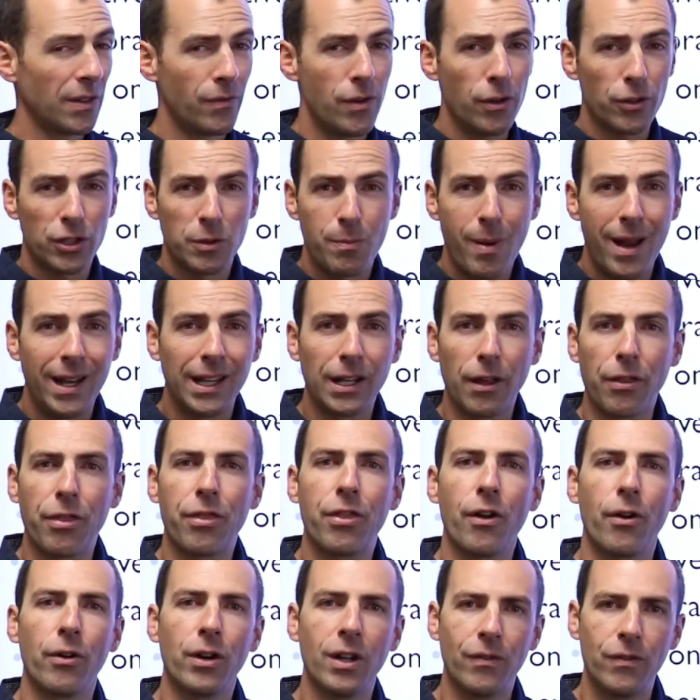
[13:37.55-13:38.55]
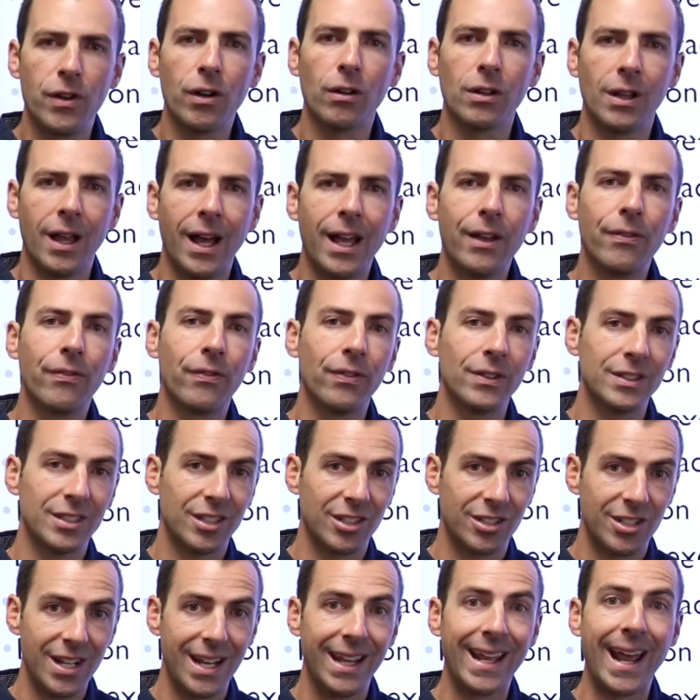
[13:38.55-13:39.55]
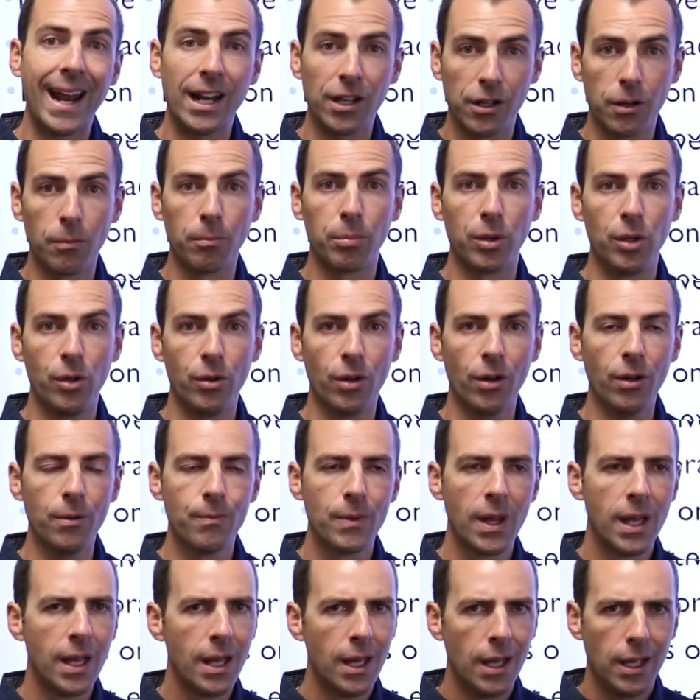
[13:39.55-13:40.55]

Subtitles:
If you're spending a third of your life sitting at a computer,